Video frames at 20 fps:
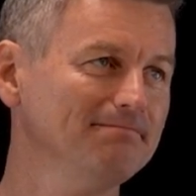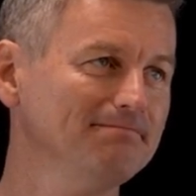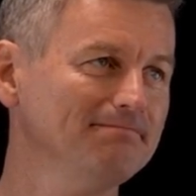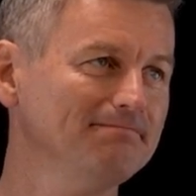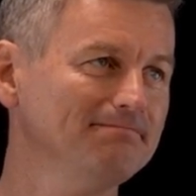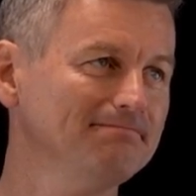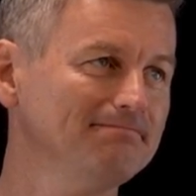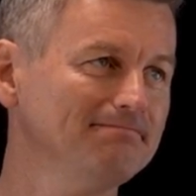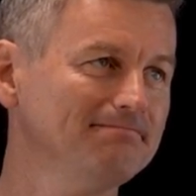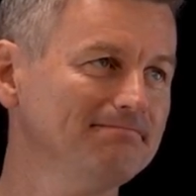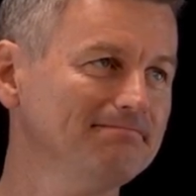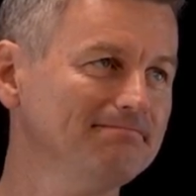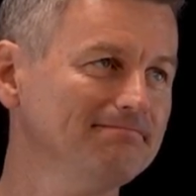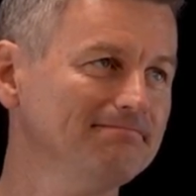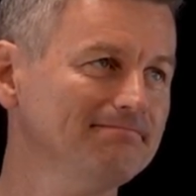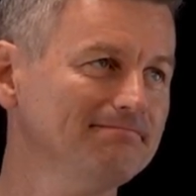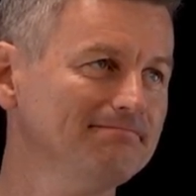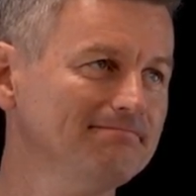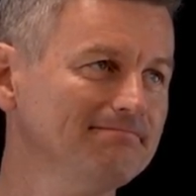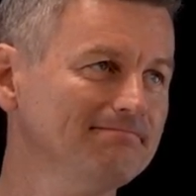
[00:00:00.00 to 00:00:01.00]

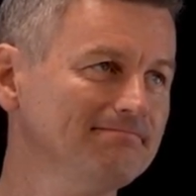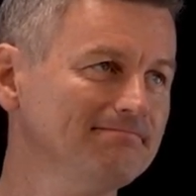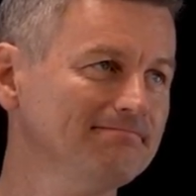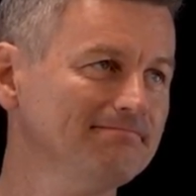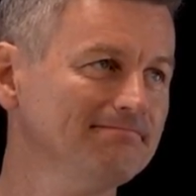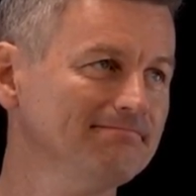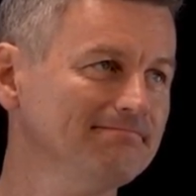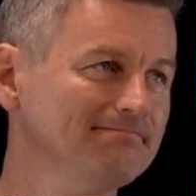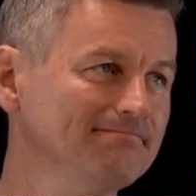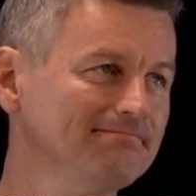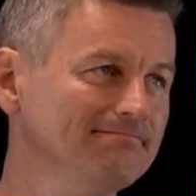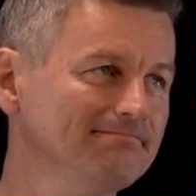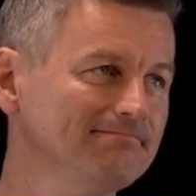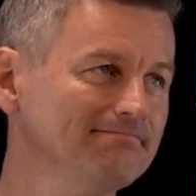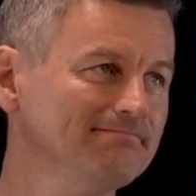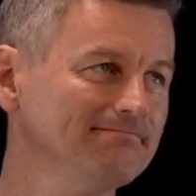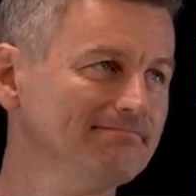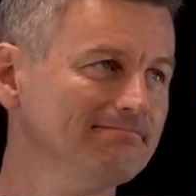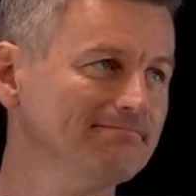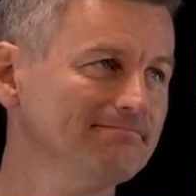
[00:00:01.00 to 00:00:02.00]

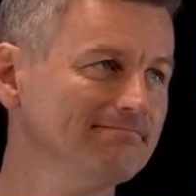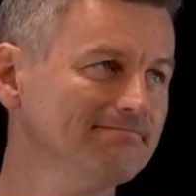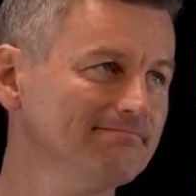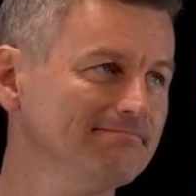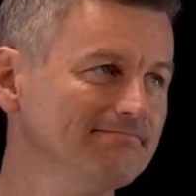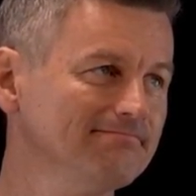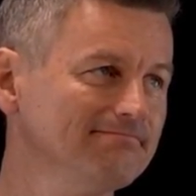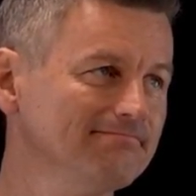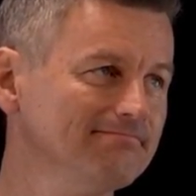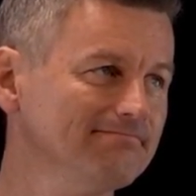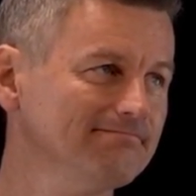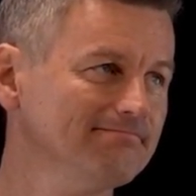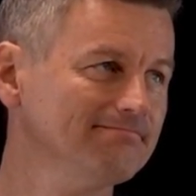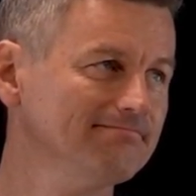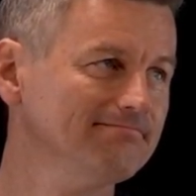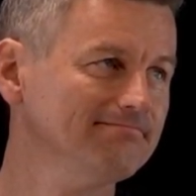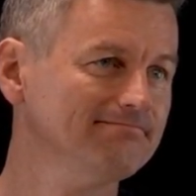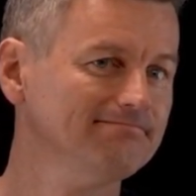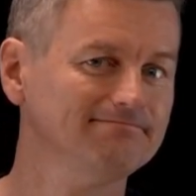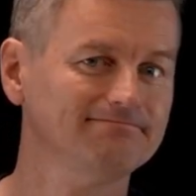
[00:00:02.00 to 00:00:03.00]

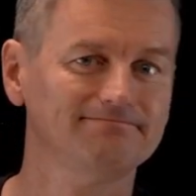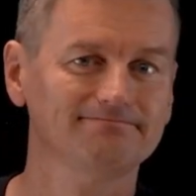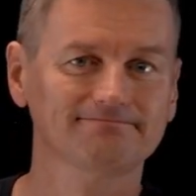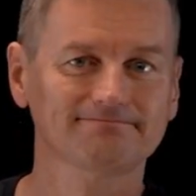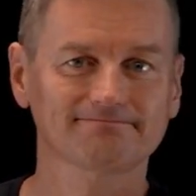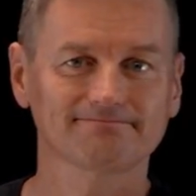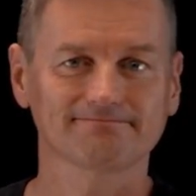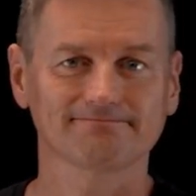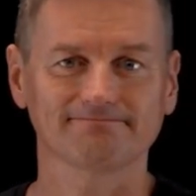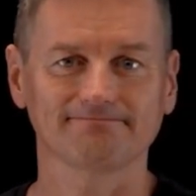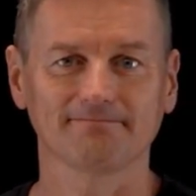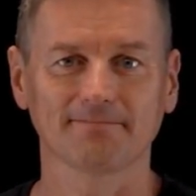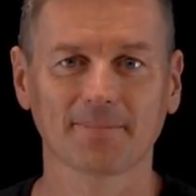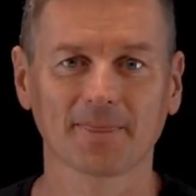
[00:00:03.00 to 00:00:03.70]
Nothing is said.